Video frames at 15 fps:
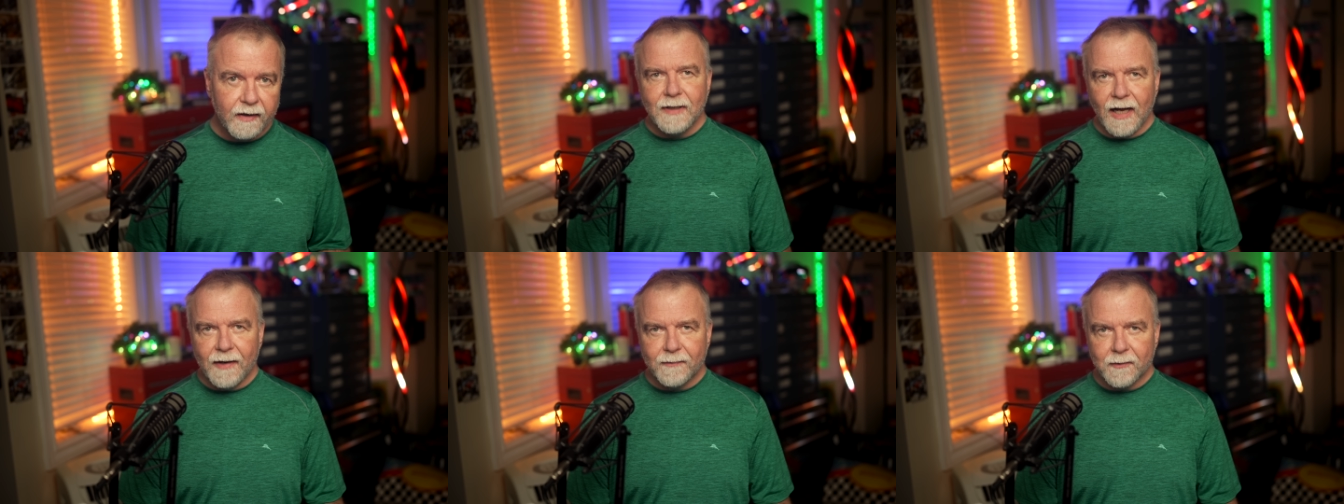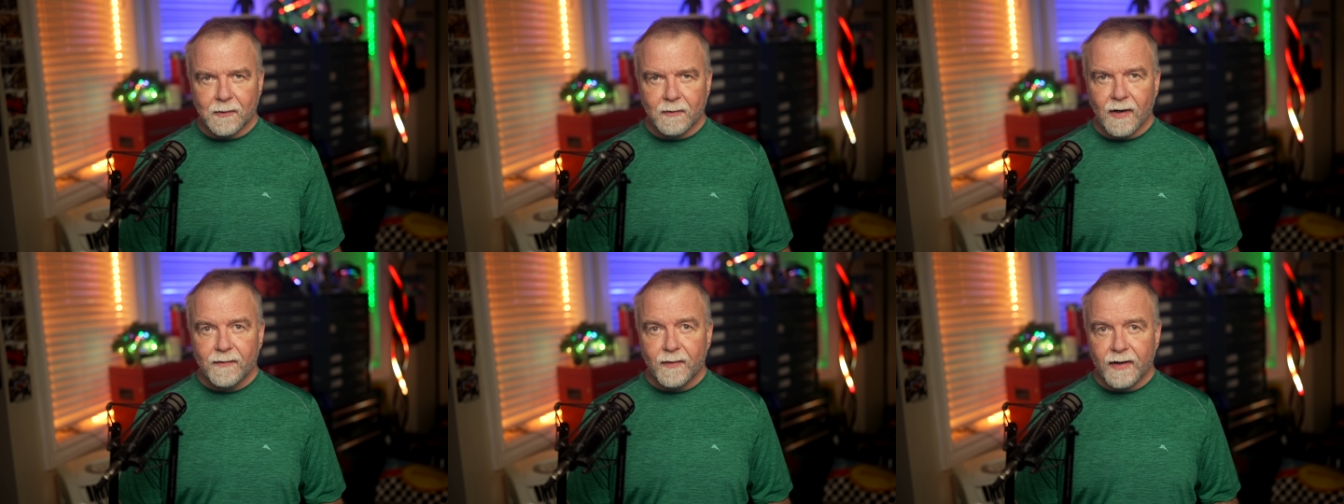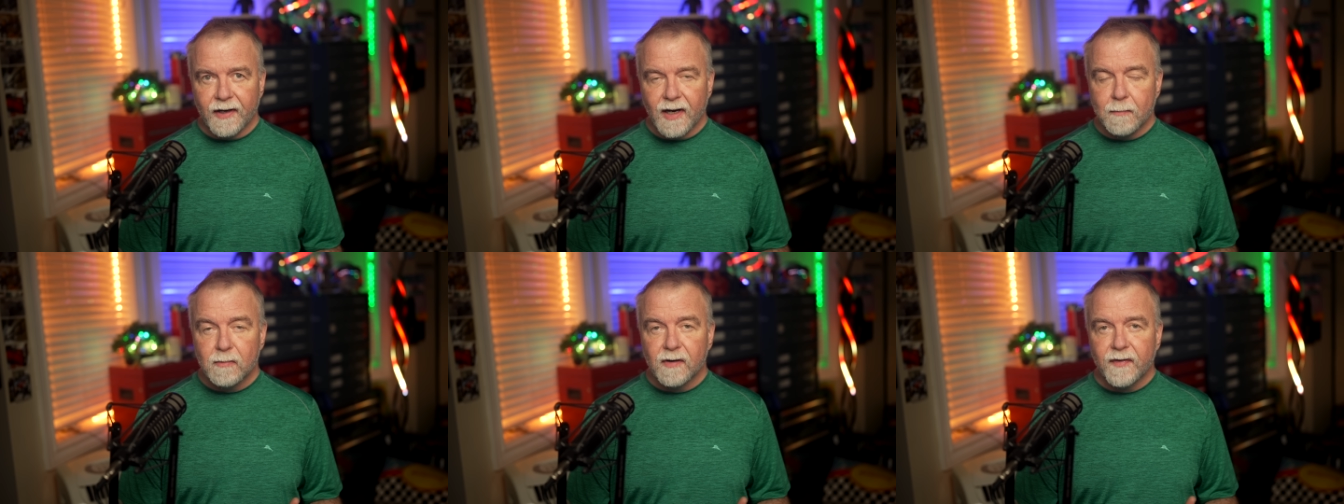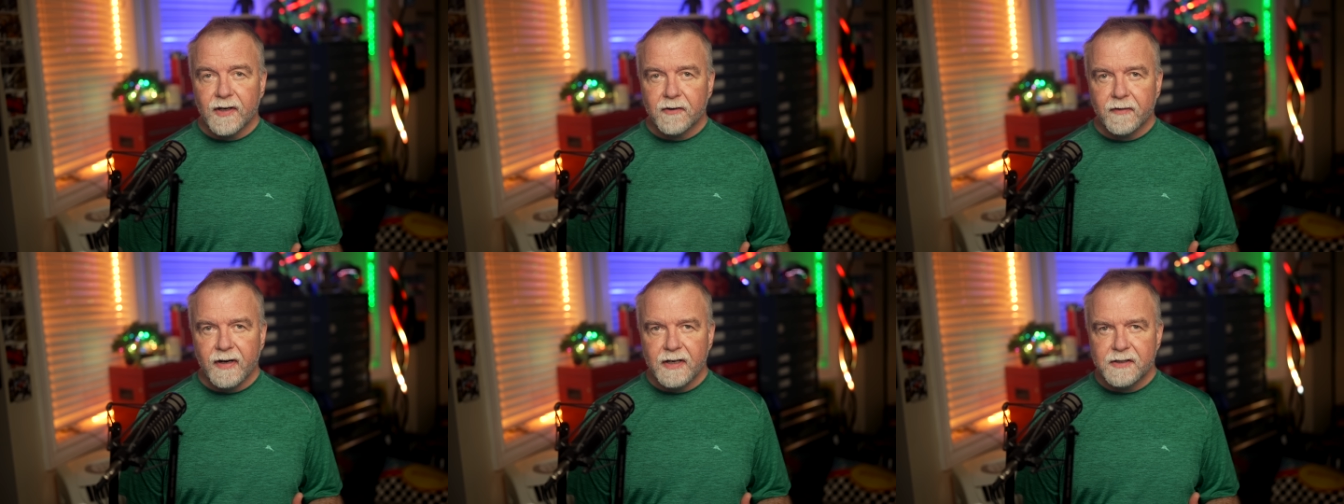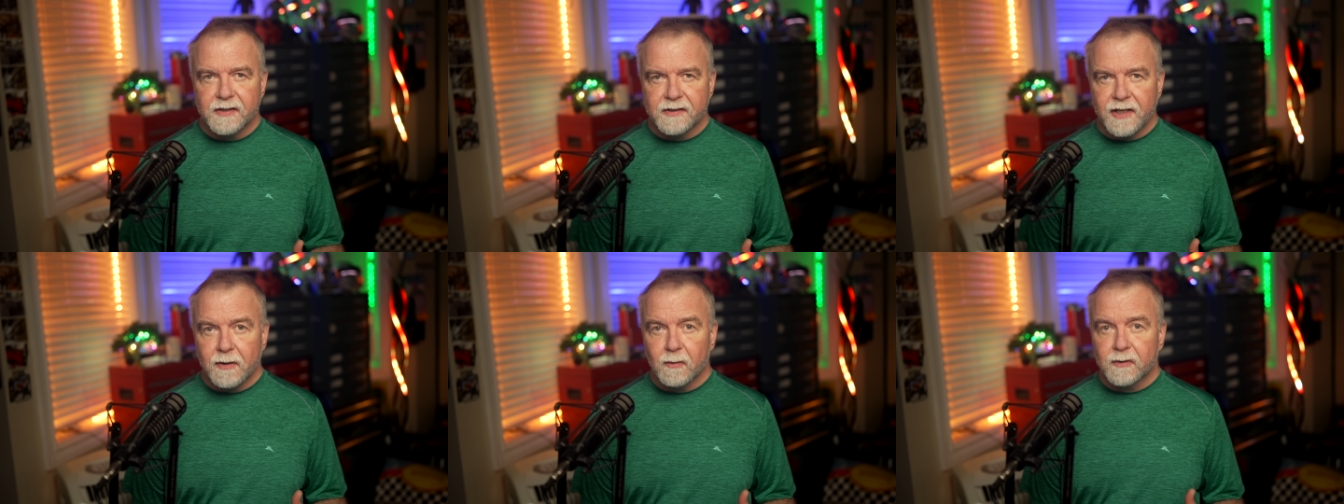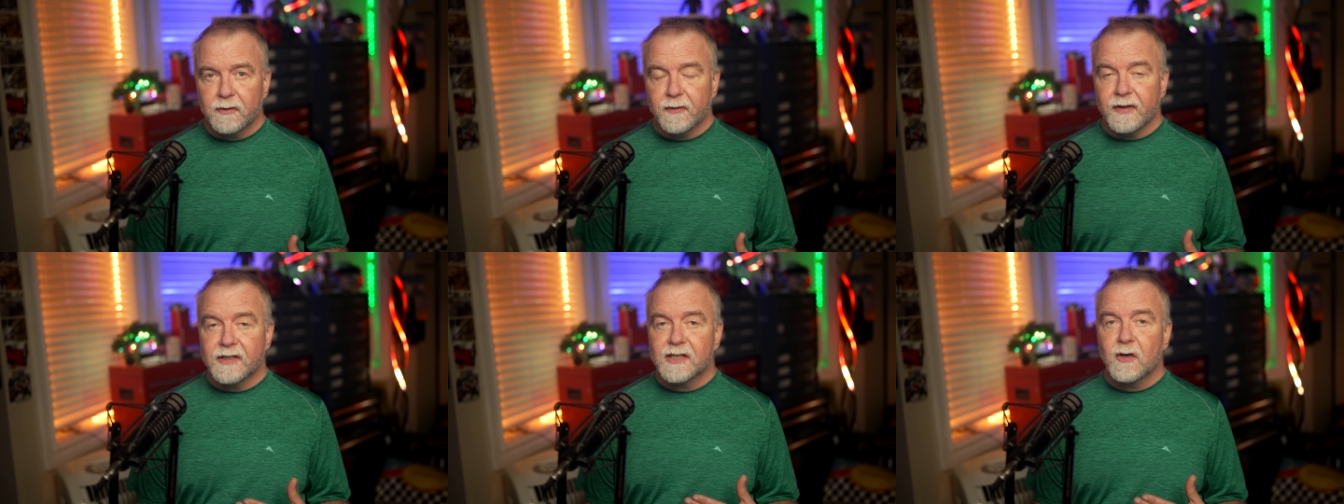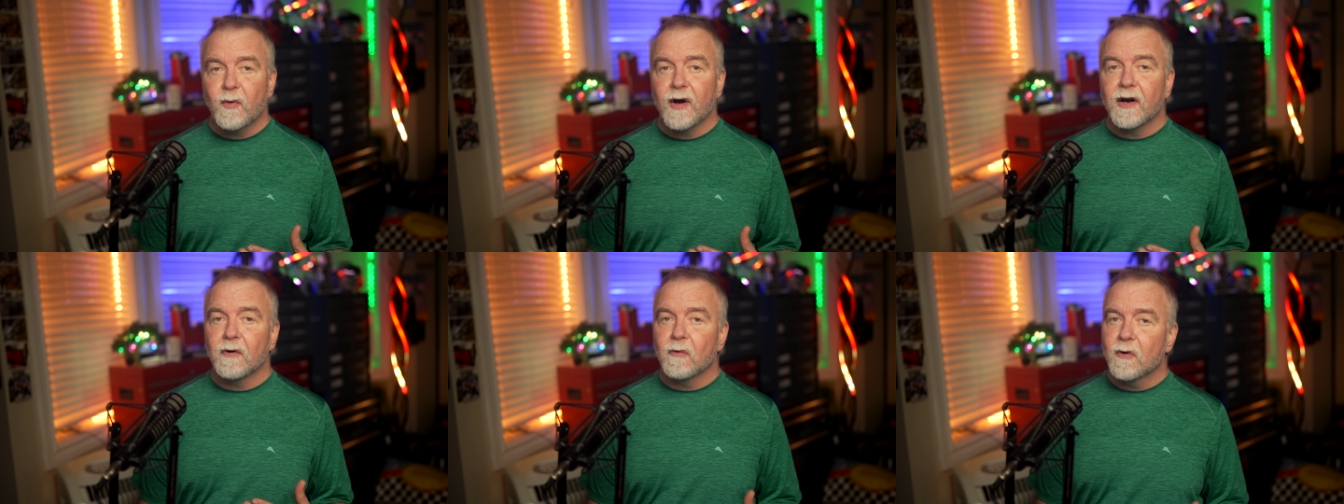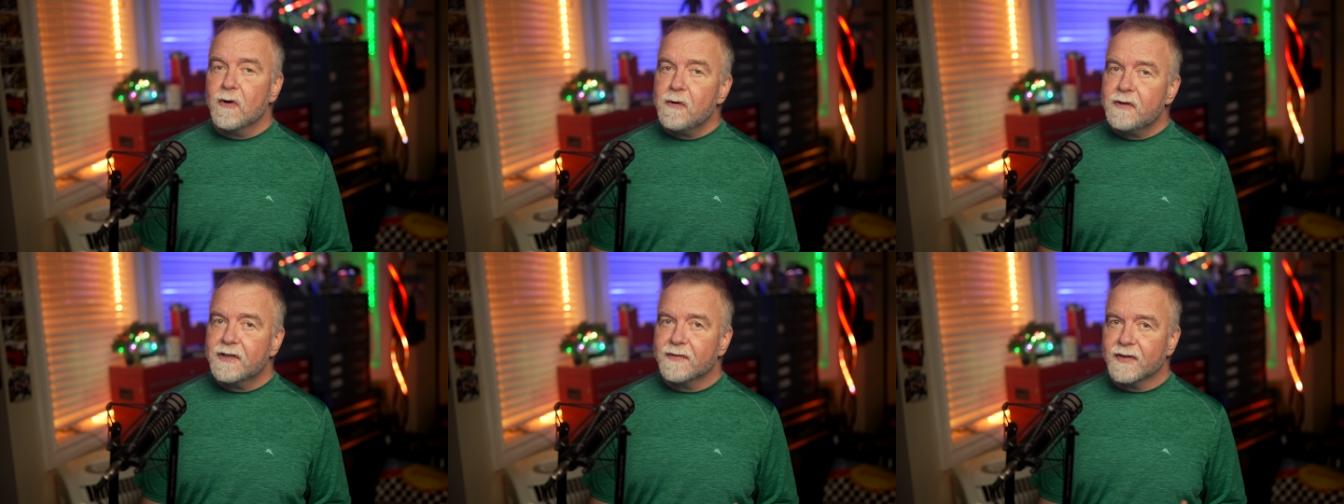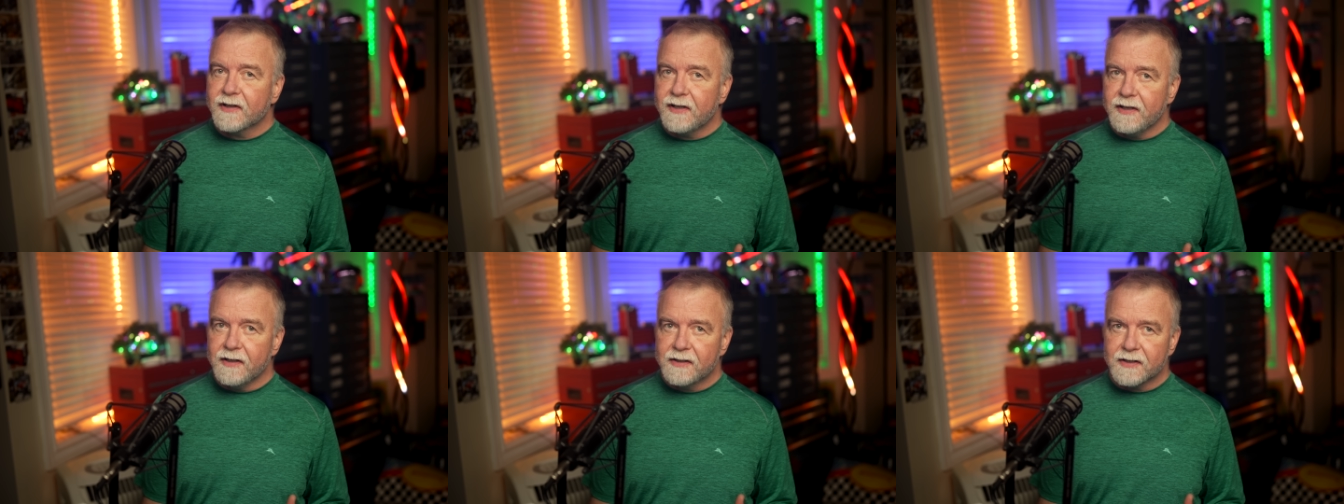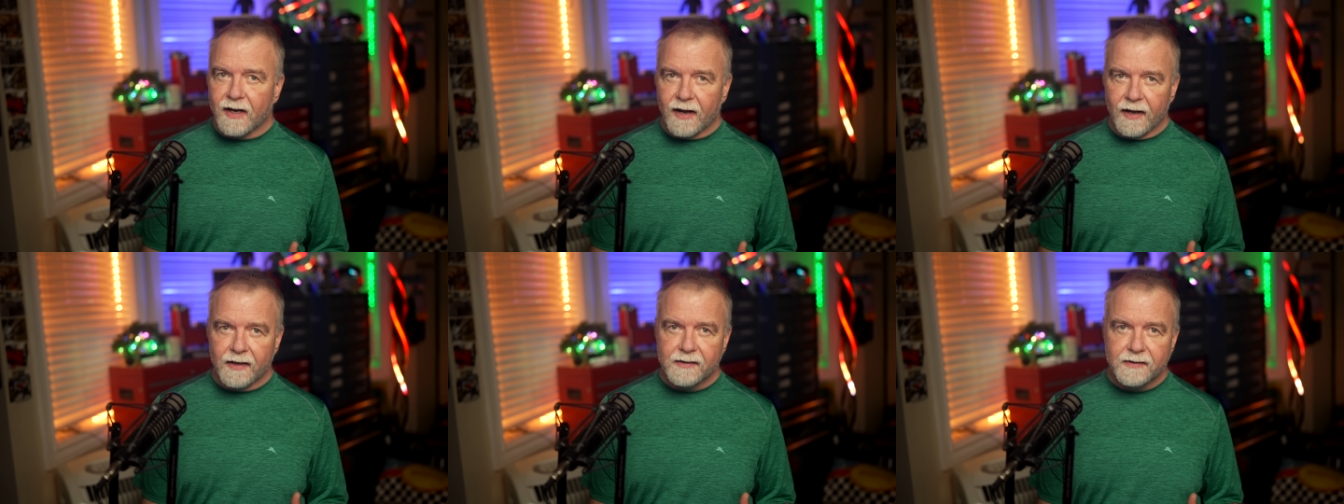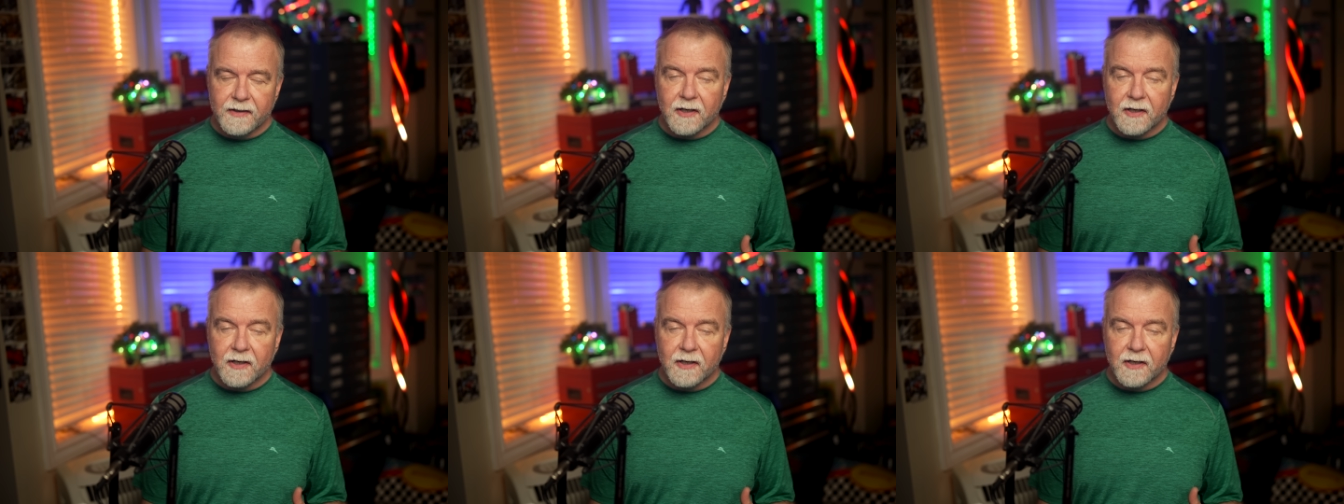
After roughly a number of iterations equal to the square root of the key size,